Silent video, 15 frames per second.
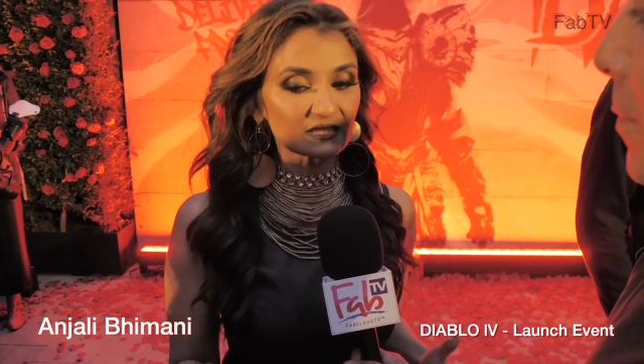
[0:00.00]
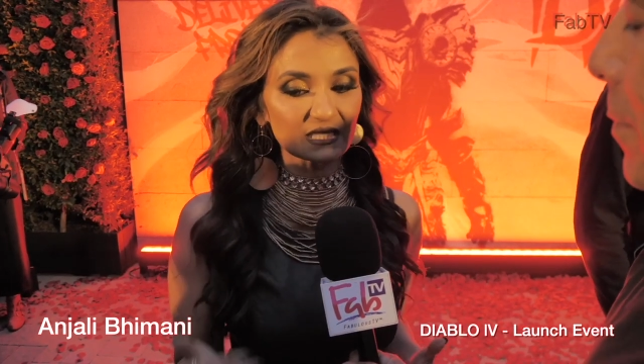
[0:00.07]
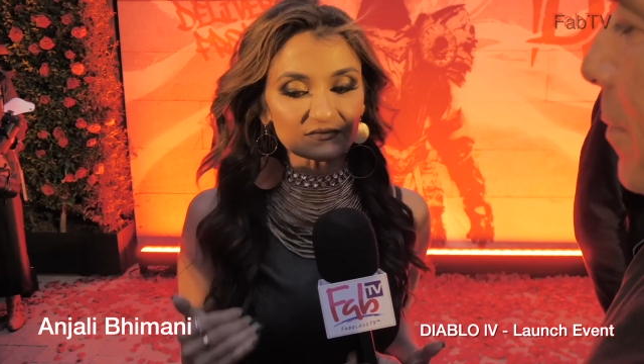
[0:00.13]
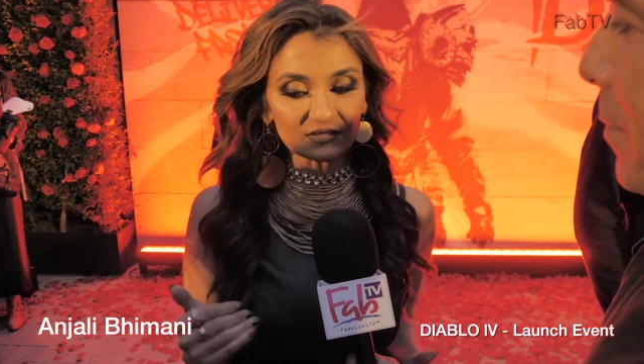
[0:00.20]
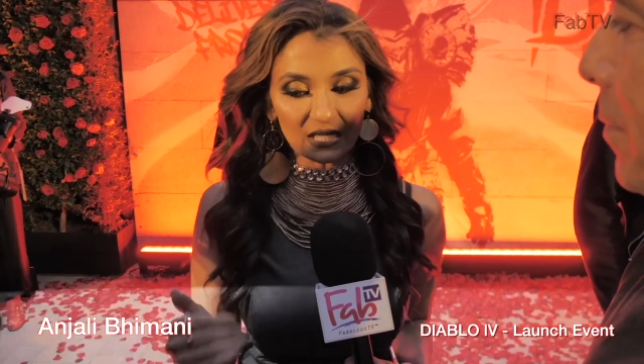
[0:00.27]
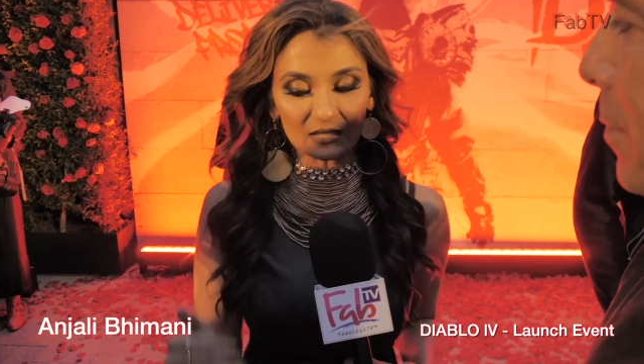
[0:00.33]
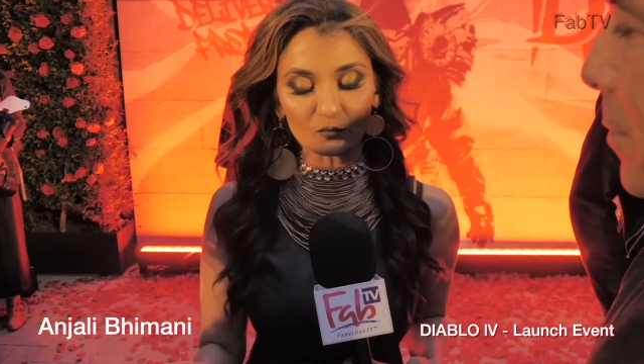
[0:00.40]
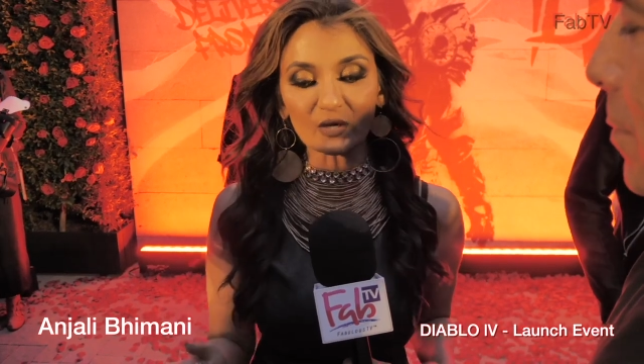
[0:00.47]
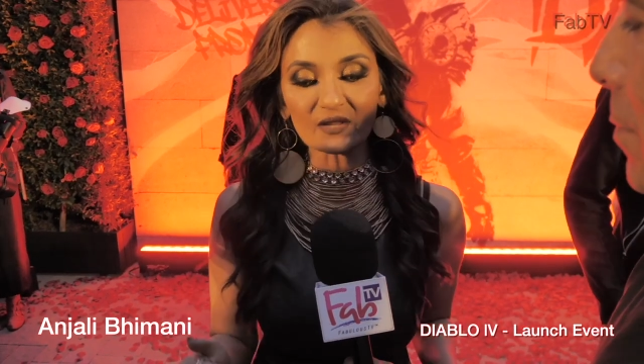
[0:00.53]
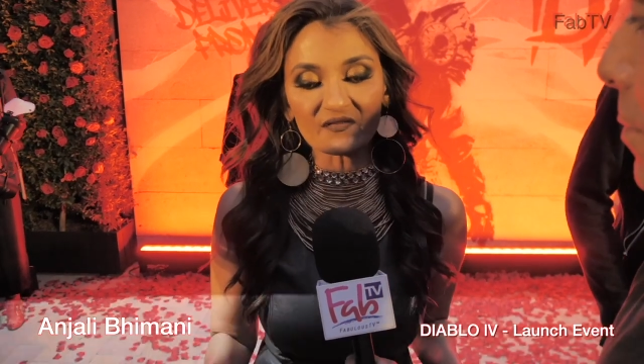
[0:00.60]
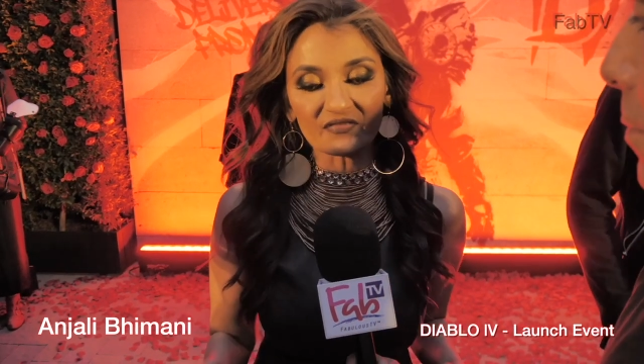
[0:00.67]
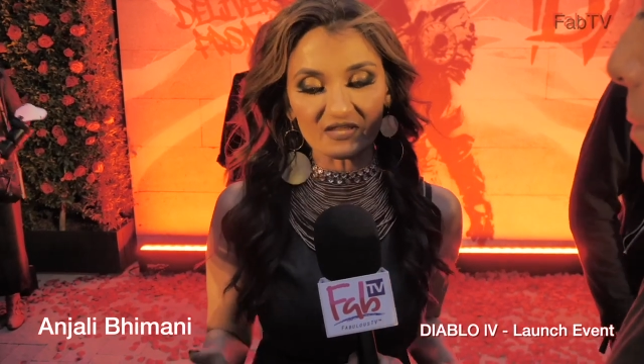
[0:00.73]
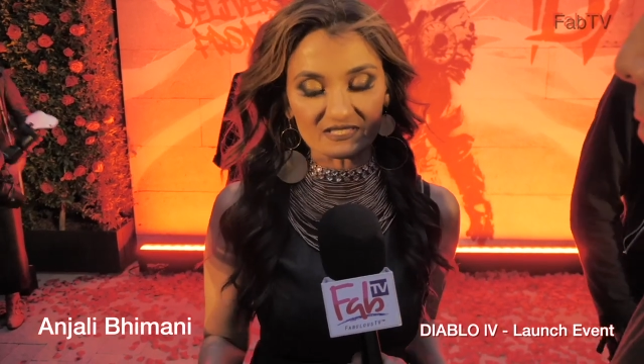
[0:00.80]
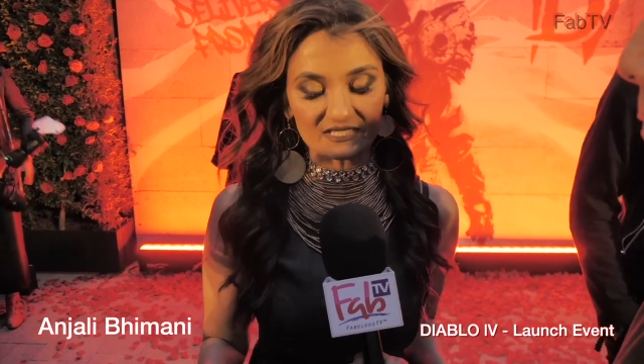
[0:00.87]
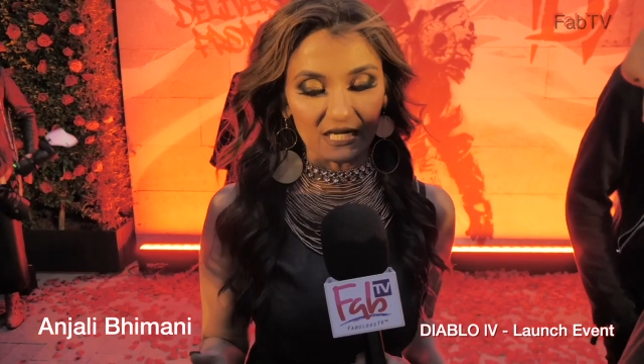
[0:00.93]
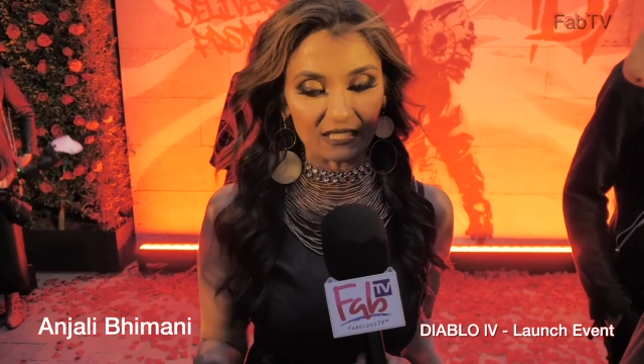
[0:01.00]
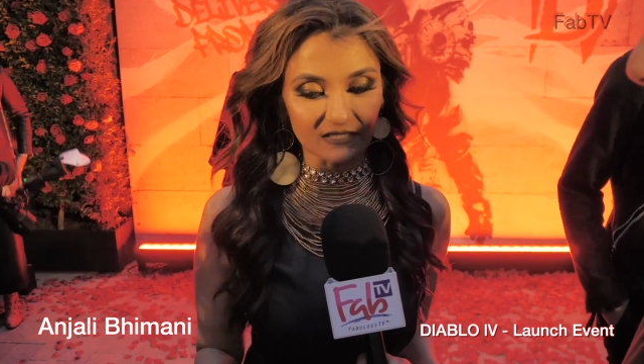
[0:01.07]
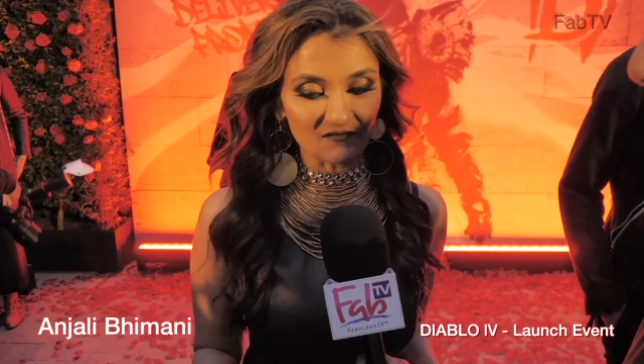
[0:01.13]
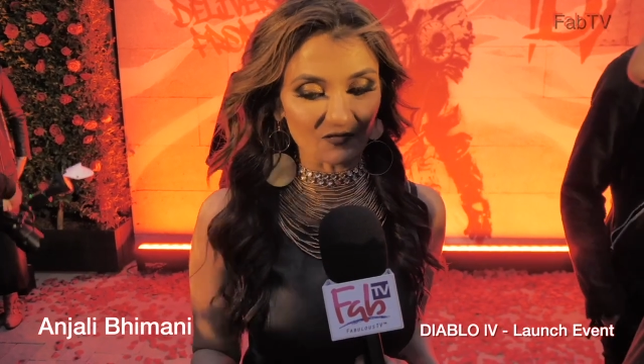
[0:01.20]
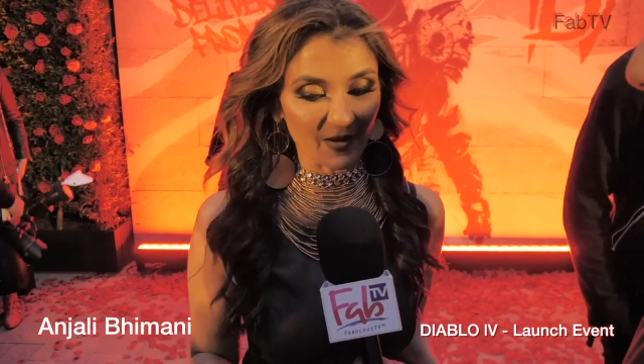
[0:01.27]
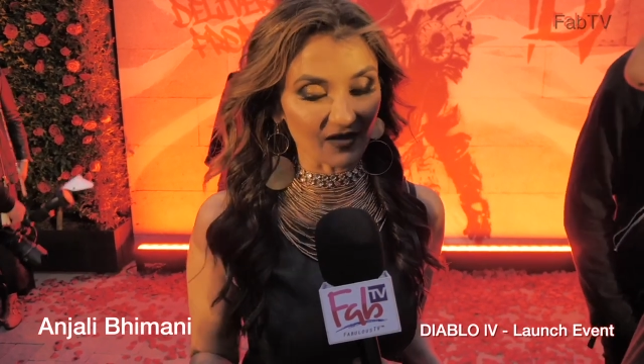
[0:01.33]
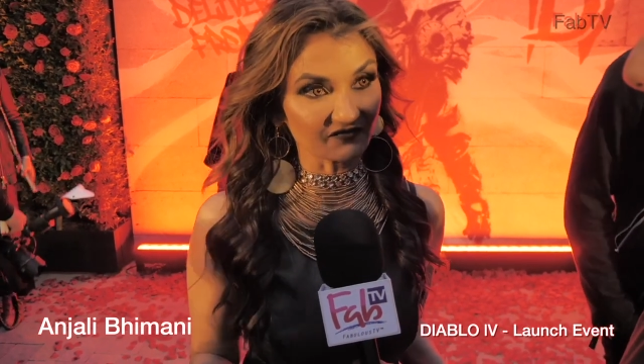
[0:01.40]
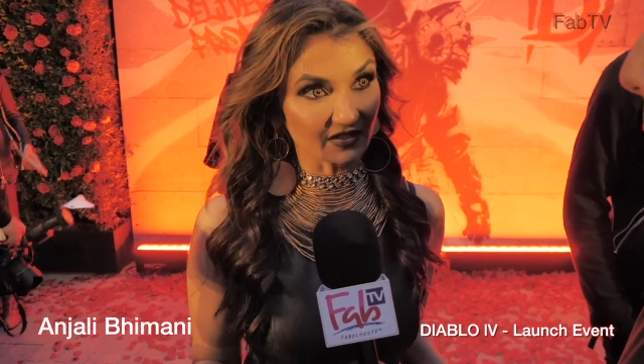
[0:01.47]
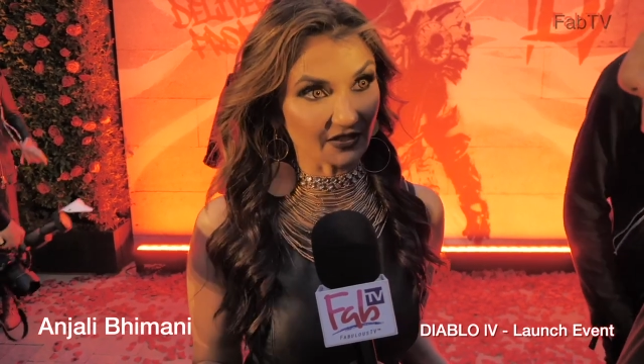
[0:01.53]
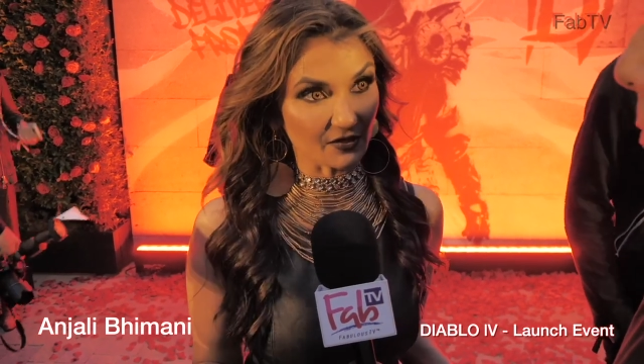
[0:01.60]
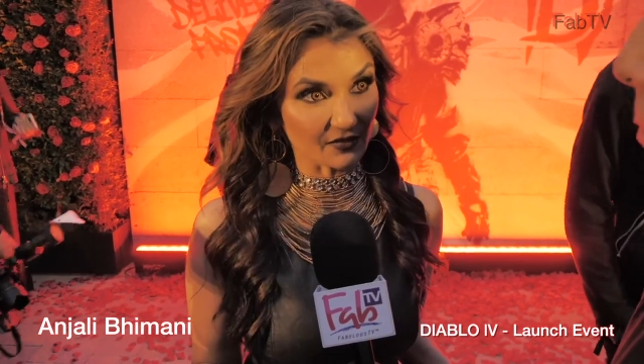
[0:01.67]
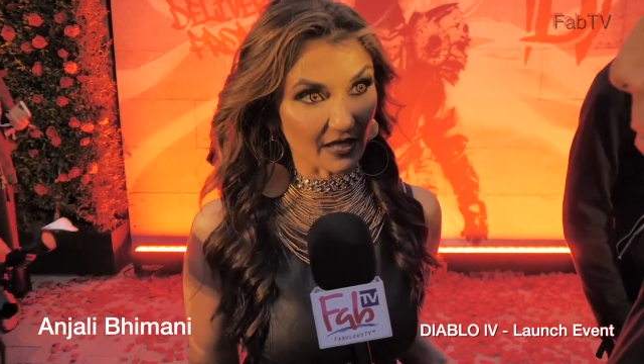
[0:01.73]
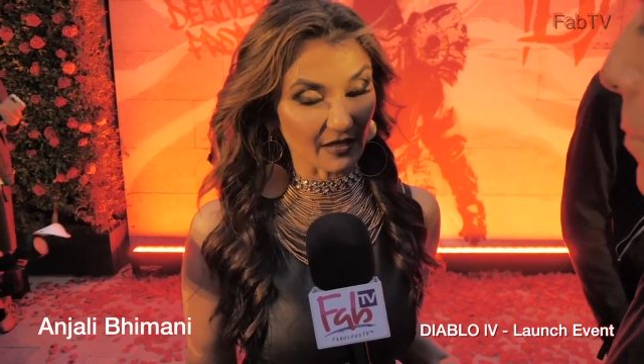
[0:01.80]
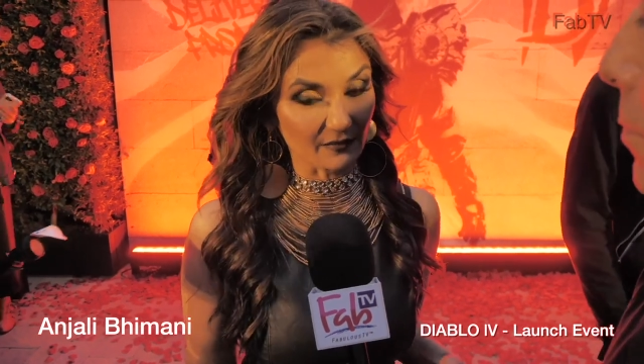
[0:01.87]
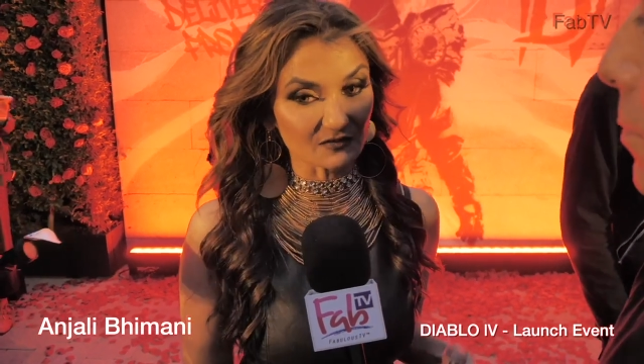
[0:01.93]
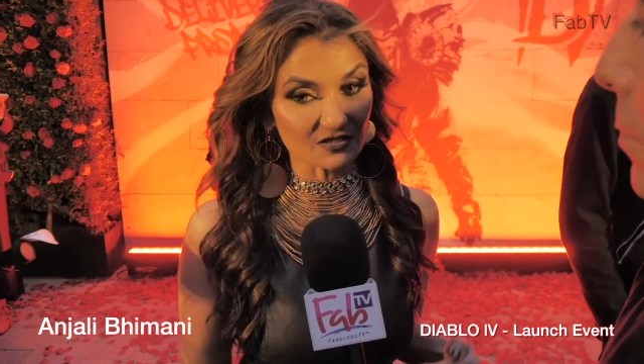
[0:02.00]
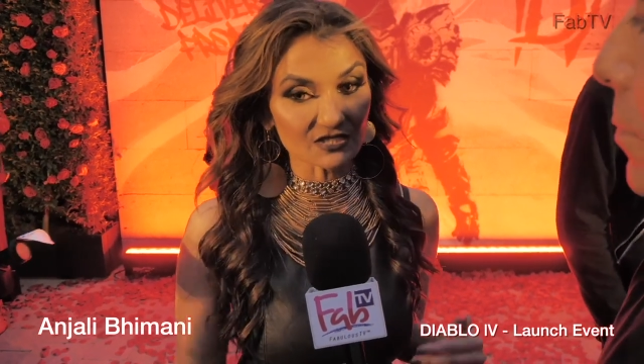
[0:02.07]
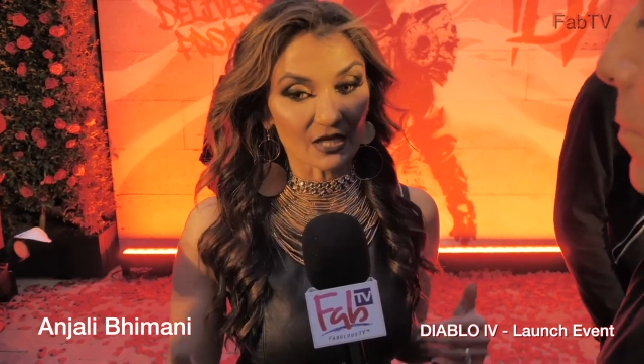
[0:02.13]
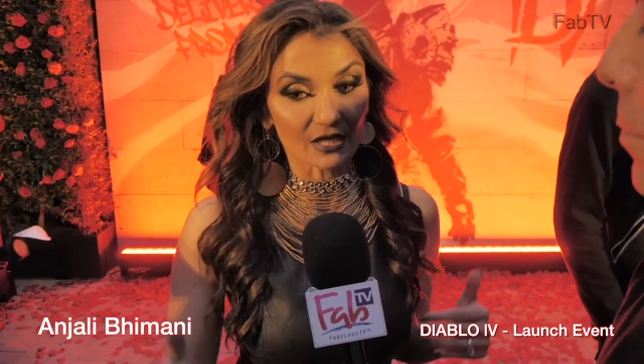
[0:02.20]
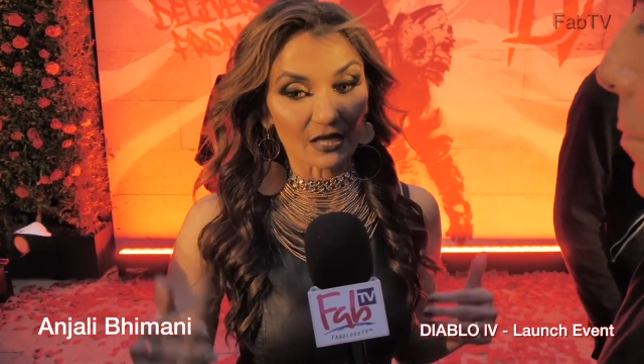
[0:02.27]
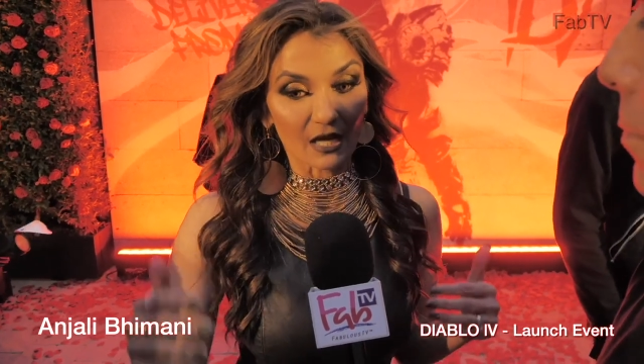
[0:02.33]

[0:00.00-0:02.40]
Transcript: thing that I, one of the things that I love about video games,